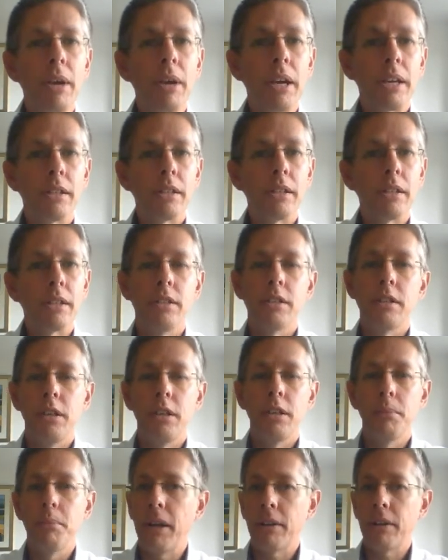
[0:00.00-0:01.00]
we ask you to turn
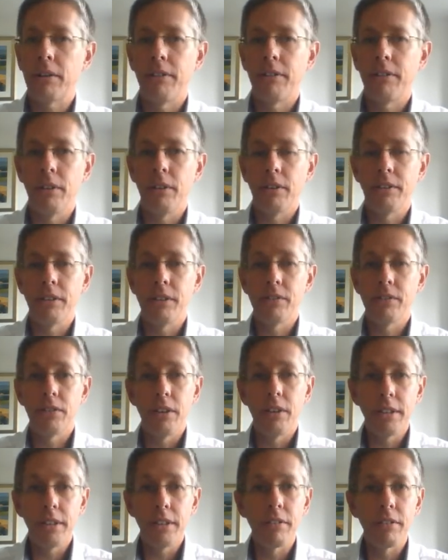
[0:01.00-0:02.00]
your microphone off is for
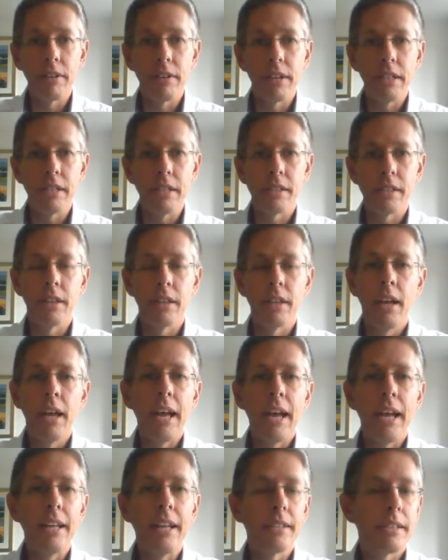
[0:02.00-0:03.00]
a different reason.
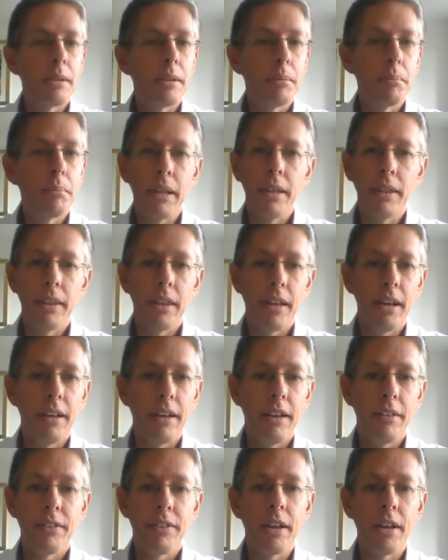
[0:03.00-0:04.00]
It's simply that
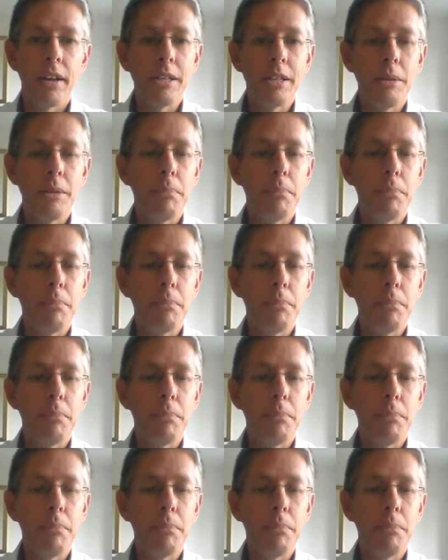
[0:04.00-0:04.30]
if 30